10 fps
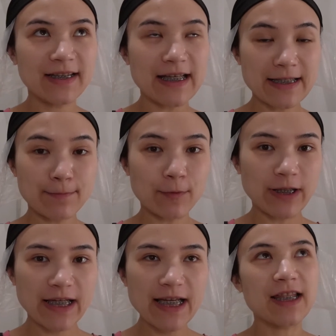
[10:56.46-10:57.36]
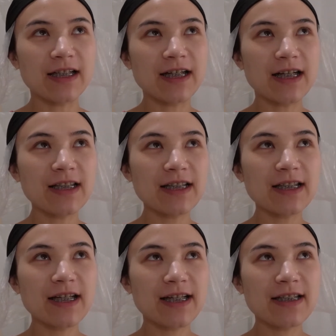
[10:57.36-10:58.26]
next morning. The
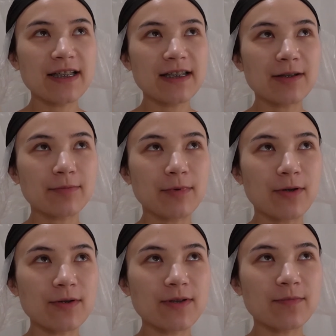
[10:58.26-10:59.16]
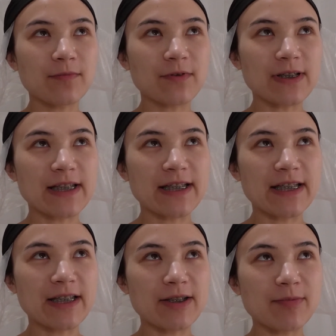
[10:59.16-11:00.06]
color ended up not
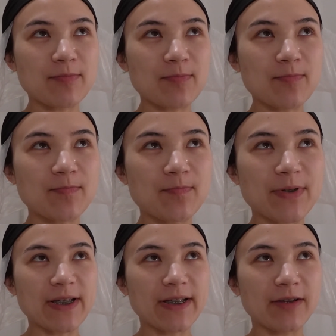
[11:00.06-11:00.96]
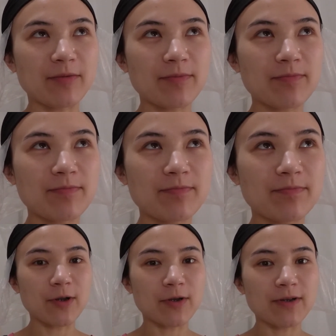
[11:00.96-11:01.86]
really being
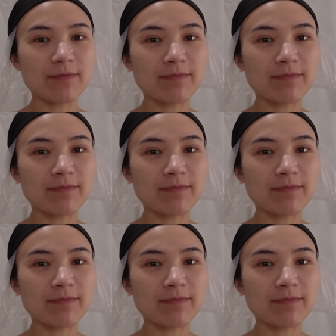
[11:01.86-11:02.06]
good.